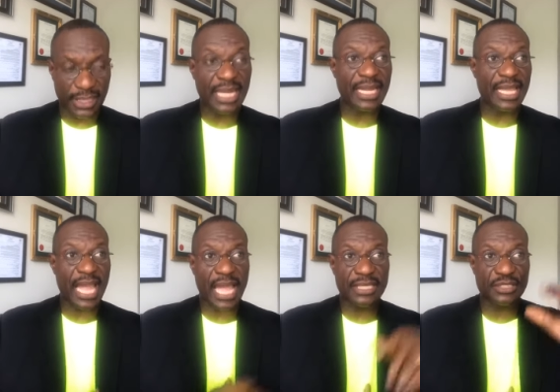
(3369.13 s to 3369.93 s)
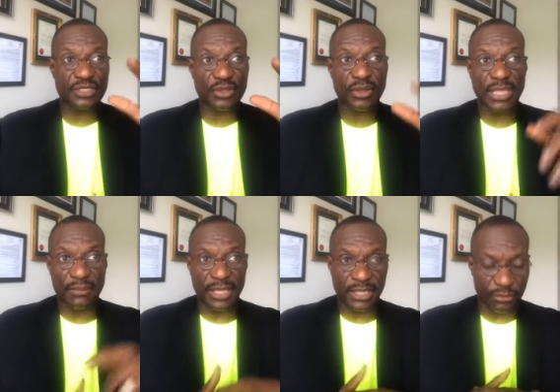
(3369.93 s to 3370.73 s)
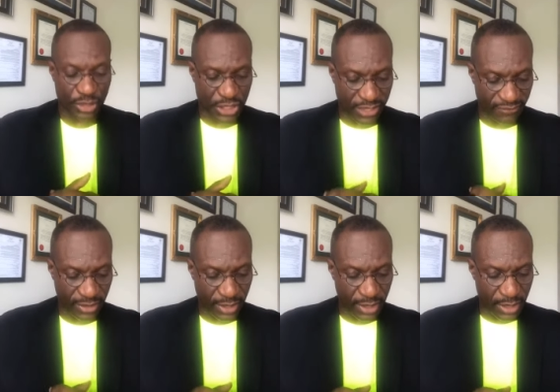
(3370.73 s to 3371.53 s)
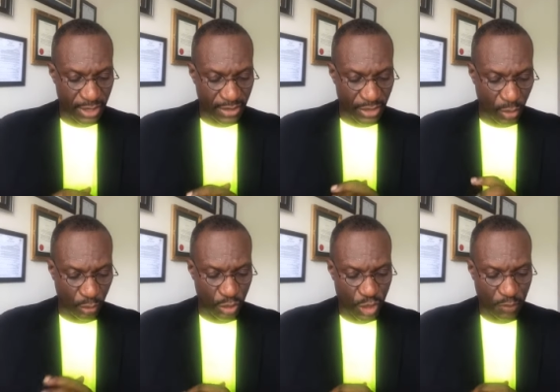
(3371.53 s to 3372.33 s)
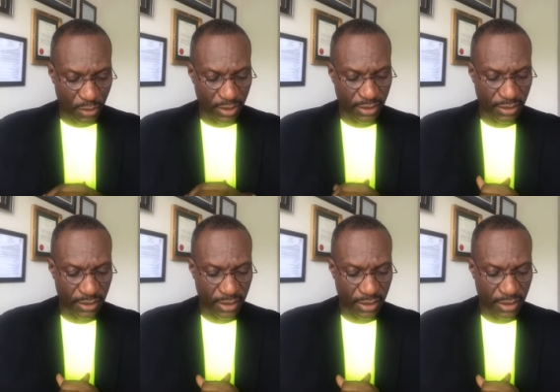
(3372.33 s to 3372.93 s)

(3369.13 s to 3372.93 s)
They lay hands on them and they received the Holy Spirit.